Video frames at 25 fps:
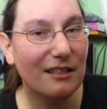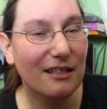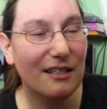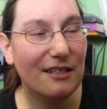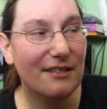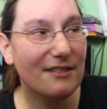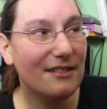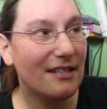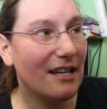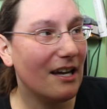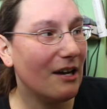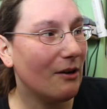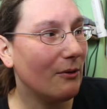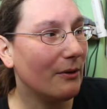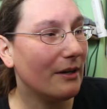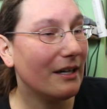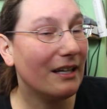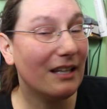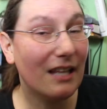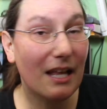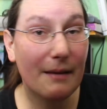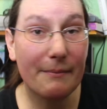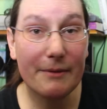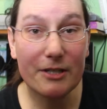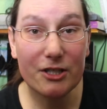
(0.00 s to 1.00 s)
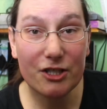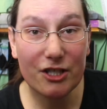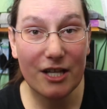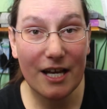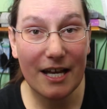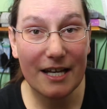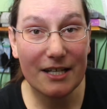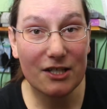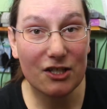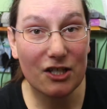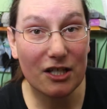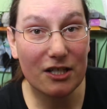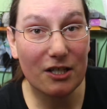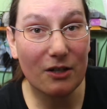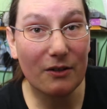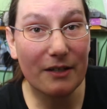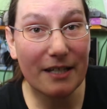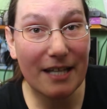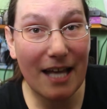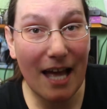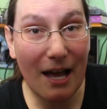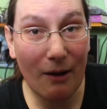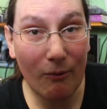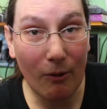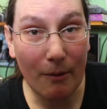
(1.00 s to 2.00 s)
So climate change, I don't
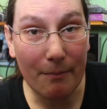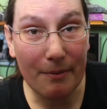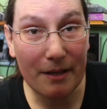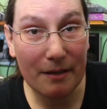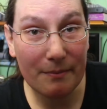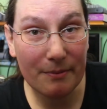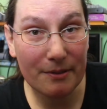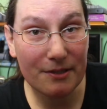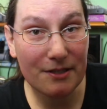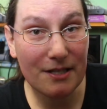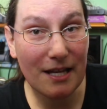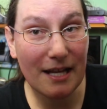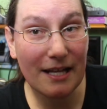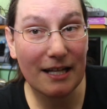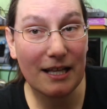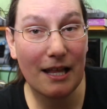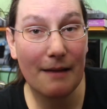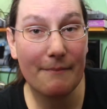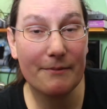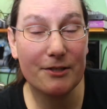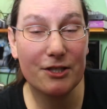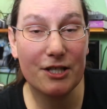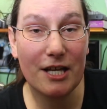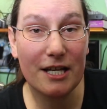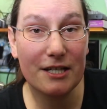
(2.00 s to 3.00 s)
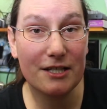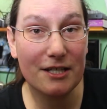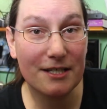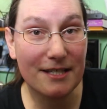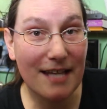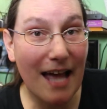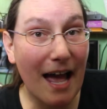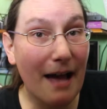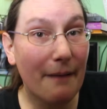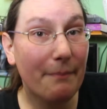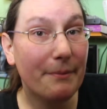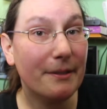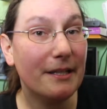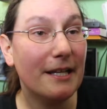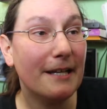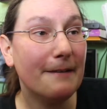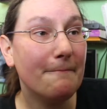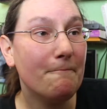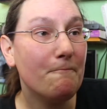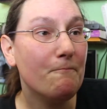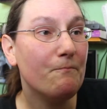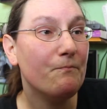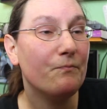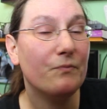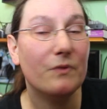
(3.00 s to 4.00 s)
care what people say, climate change is happening.
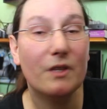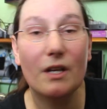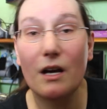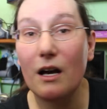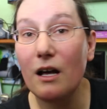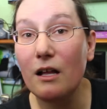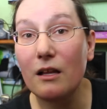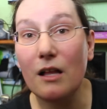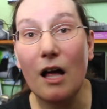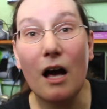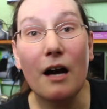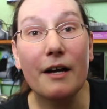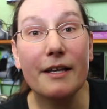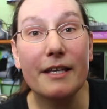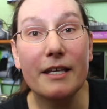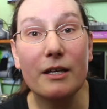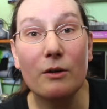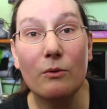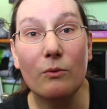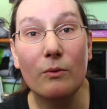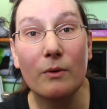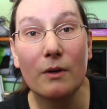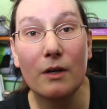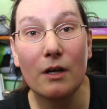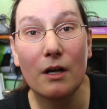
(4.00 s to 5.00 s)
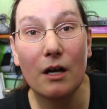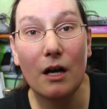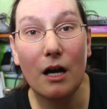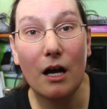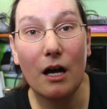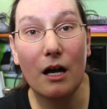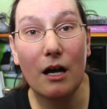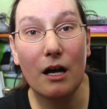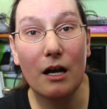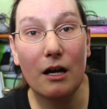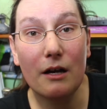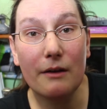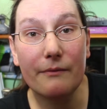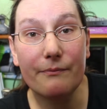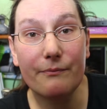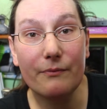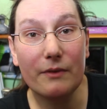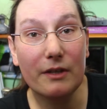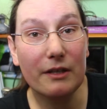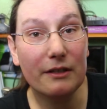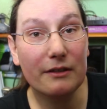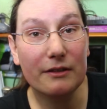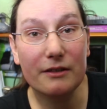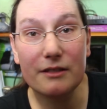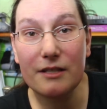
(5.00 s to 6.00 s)
I'll argue uh,
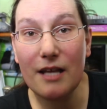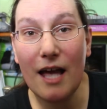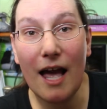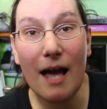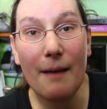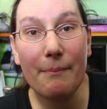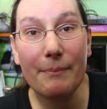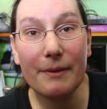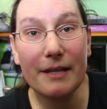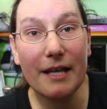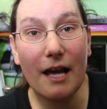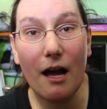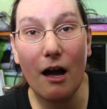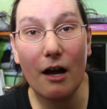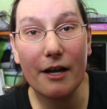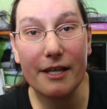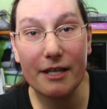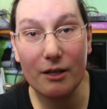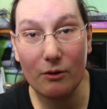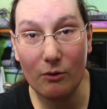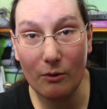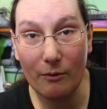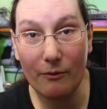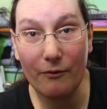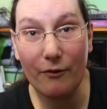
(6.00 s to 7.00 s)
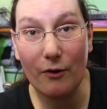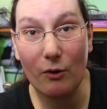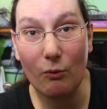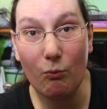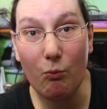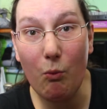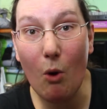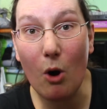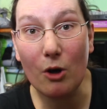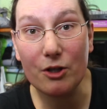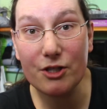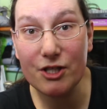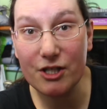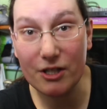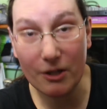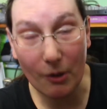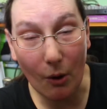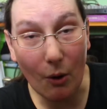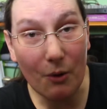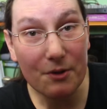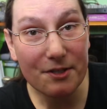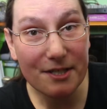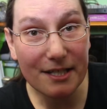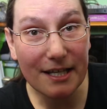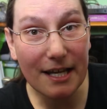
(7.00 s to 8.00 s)
and happily argue over what's
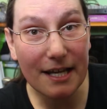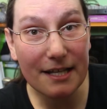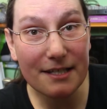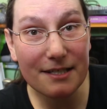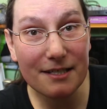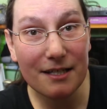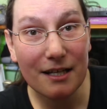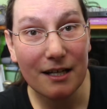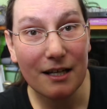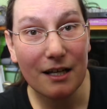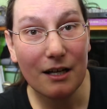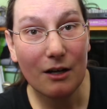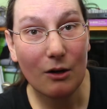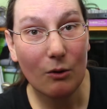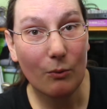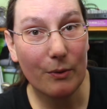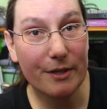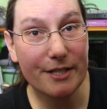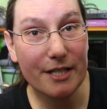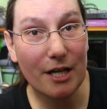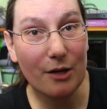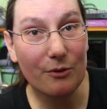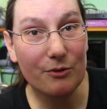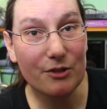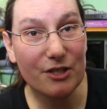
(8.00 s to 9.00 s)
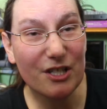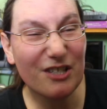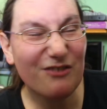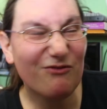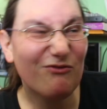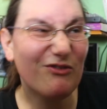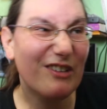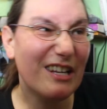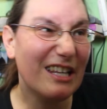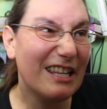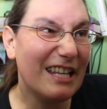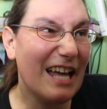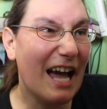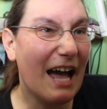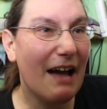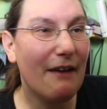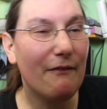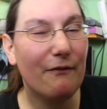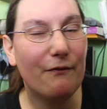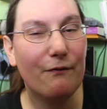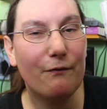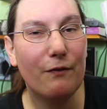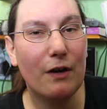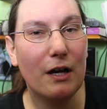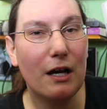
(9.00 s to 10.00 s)
causing it. We don't really have
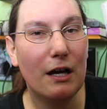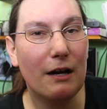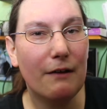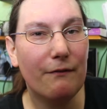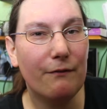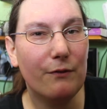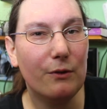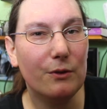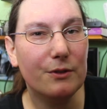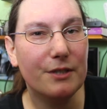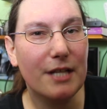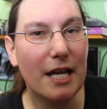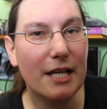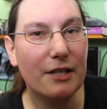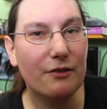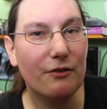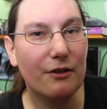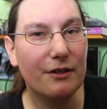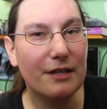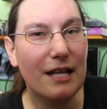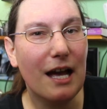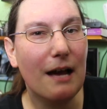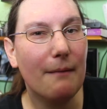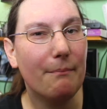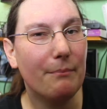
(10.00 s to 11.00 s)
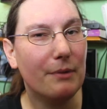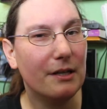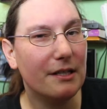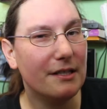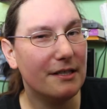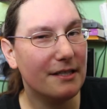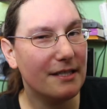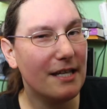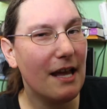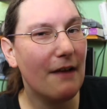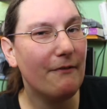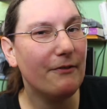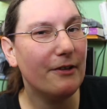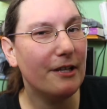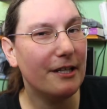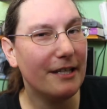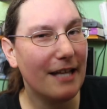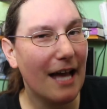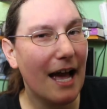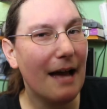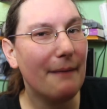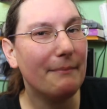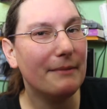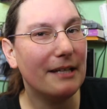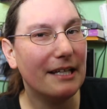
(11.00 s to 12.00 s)
uh, full data on that, but it's definitely
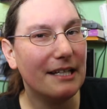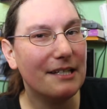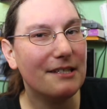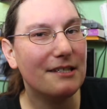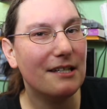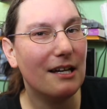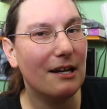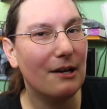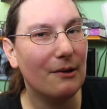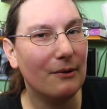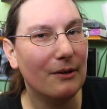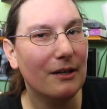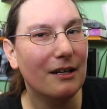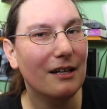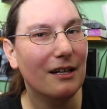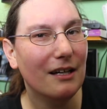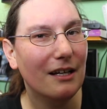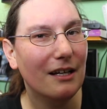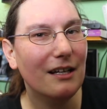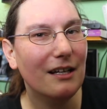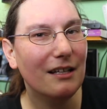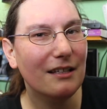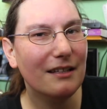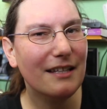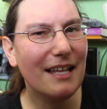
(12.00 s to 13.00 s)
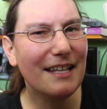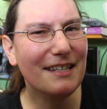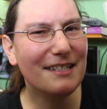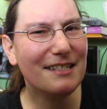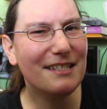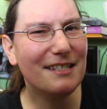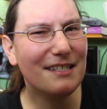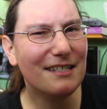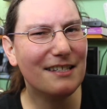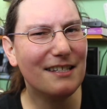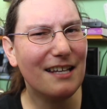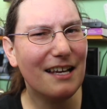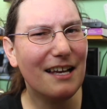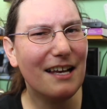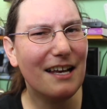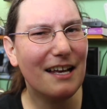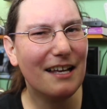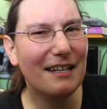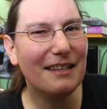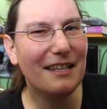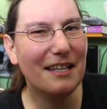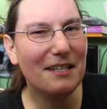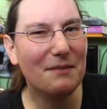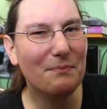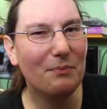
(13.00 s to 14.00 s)
happening. So let's uh,
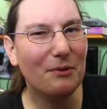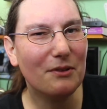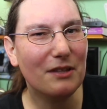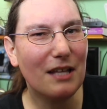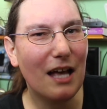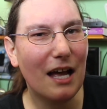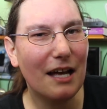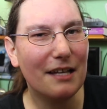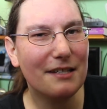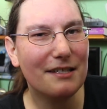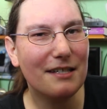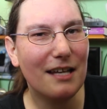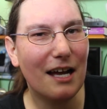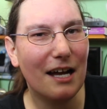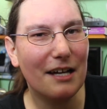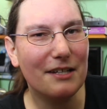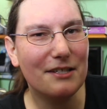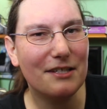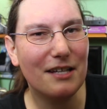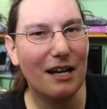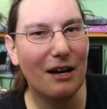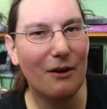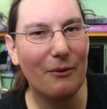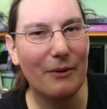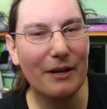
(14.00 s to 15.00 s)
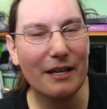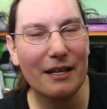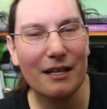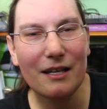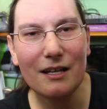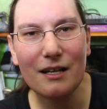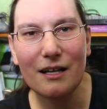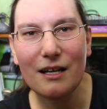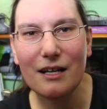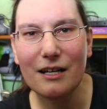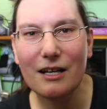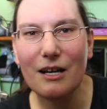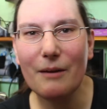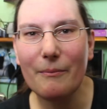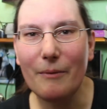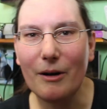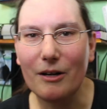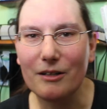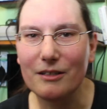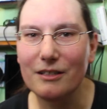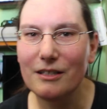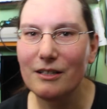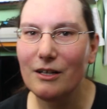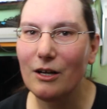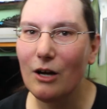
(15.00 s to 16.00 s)
let's put that aside, shall we? Come
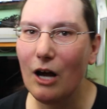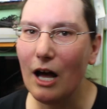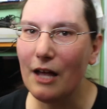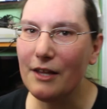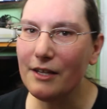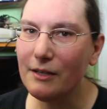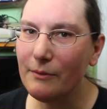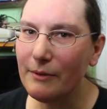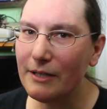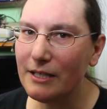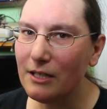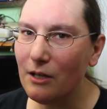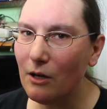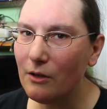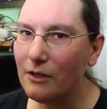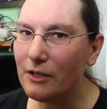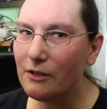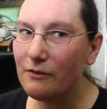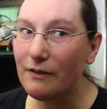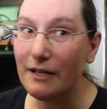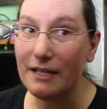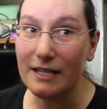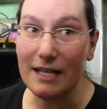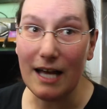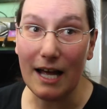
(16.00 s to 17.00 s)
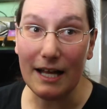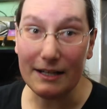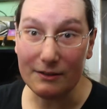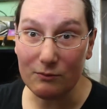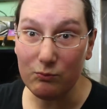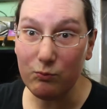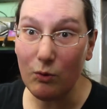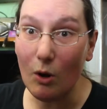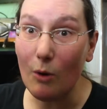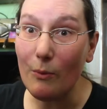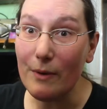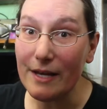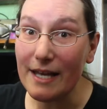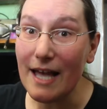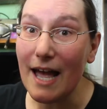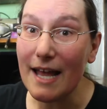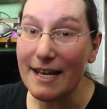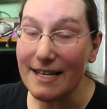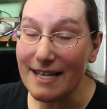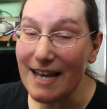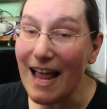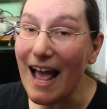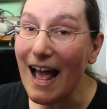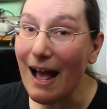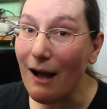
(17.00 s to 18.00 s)
on. I think we can all agree that what we
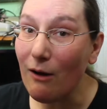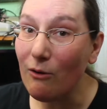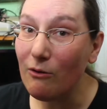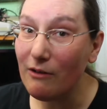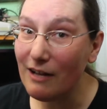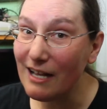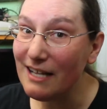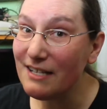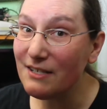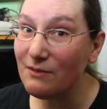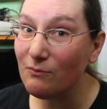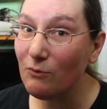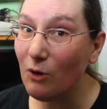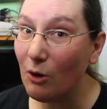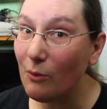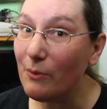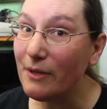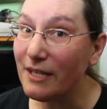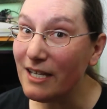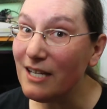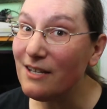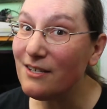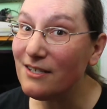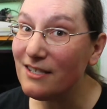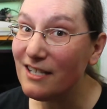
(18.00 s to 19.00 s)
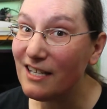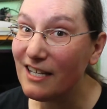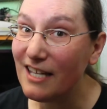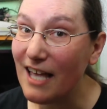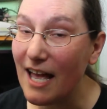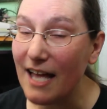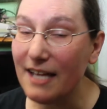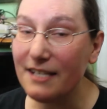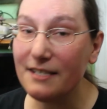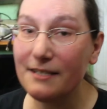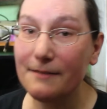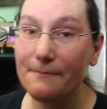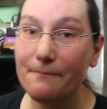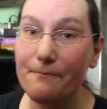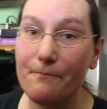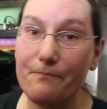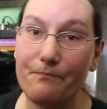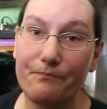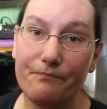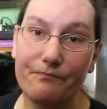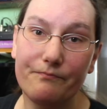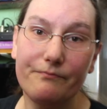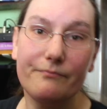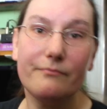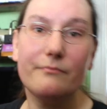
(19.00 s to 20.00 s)
get now isn't what we used to get.
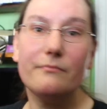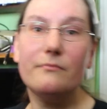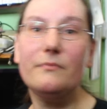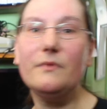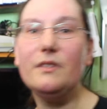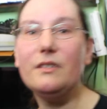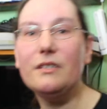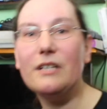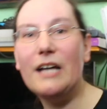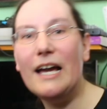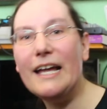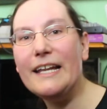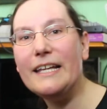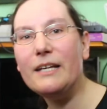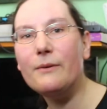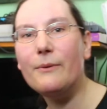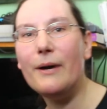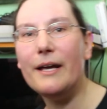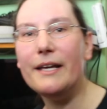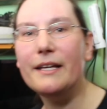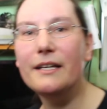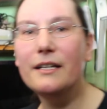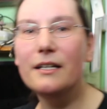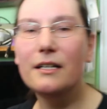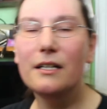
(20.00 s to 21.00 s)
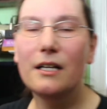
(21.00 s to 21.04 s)
Anyway,